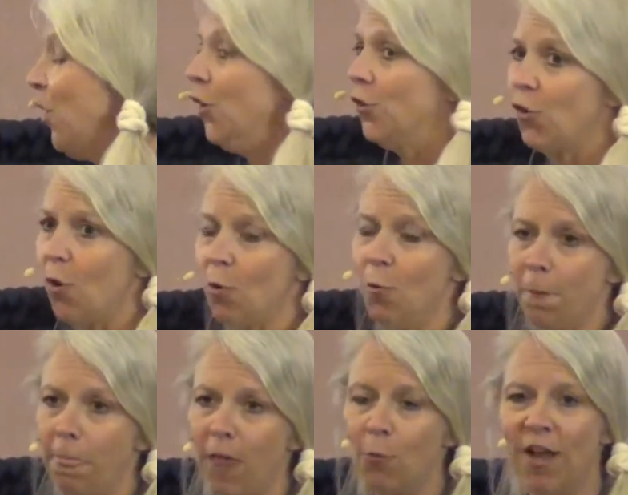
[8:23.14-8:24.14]

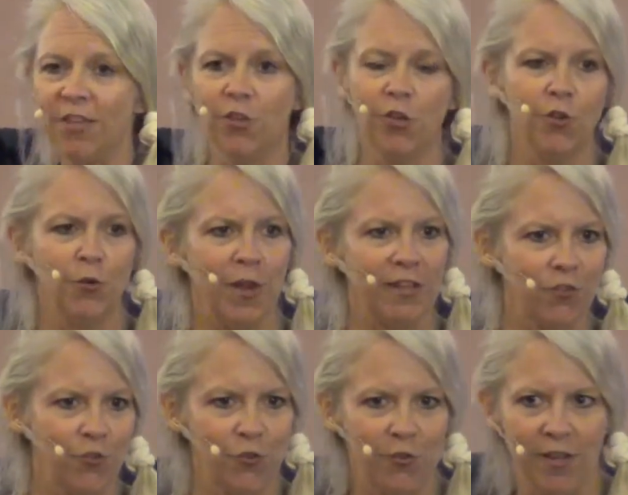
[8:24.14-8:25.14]
So, I want you to do an
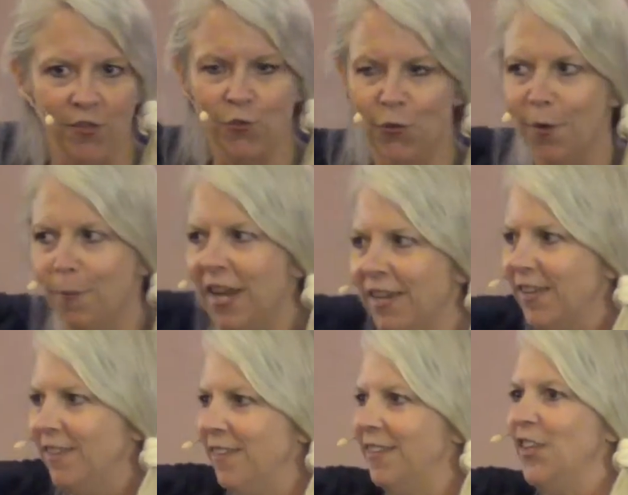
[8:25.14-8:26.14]
exercise for me. I
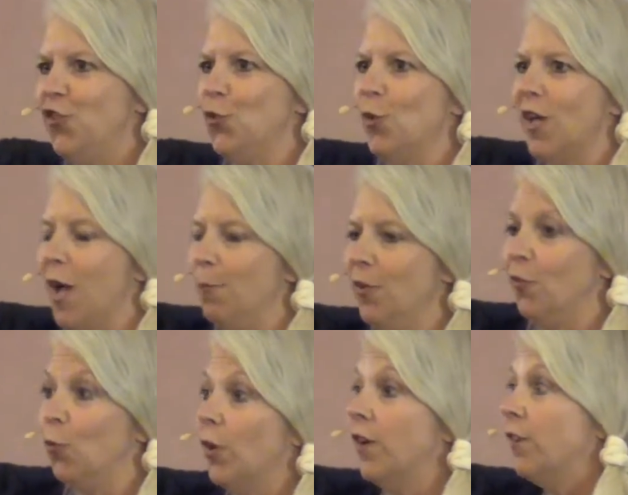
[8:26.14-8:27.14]
need to teach you a couple
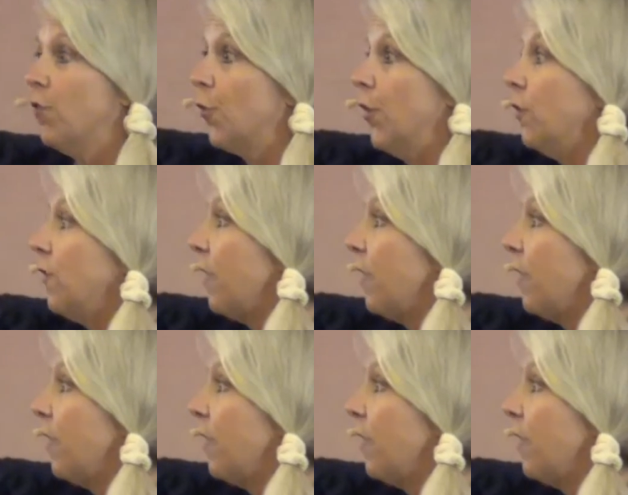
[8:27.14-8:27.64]
of words first